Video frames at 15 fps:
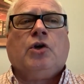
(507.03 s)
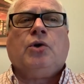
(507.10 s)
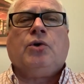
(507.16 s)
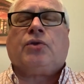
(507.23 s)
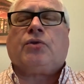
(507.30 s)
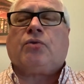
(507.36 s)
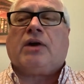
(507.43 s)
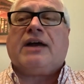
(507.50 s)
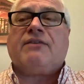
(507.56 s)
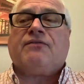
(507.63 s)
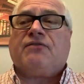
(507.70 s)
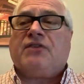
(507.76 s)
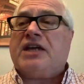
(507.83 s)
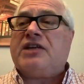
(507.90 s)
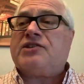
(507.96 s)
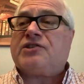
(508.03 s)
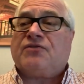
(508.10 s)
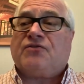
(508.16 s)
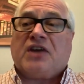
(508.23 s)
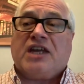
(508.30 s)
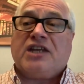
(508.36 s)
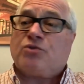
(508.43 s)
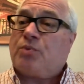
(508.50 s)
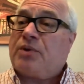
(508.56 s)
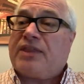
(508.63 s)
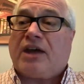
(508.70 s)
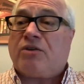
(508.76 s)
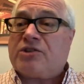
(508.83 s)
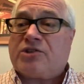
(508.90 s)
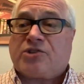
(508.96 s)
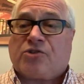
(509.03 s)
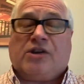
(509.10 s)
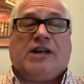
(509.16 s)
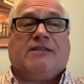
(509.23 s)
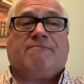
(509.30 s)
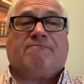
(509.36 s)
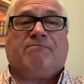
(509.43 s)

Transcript: who thrive face-to-face without a screen.